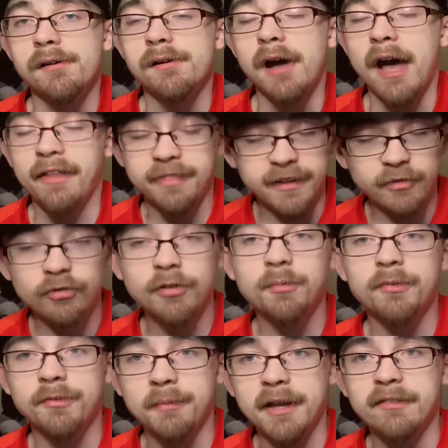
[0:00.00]
I think she
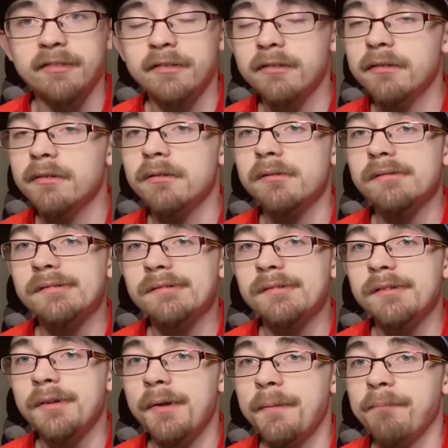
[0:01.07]
was amazing.
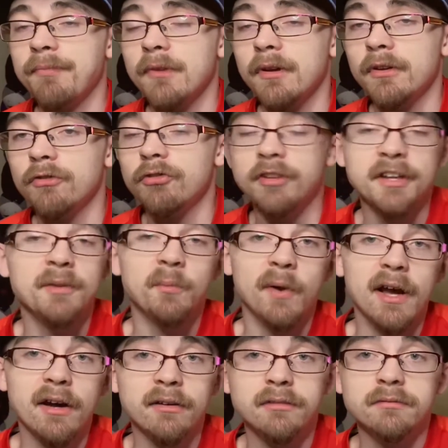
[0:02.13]
She did
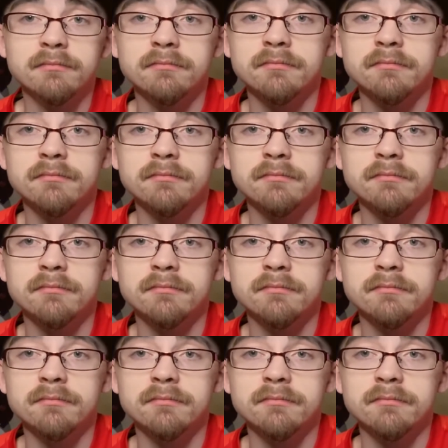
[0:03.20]
well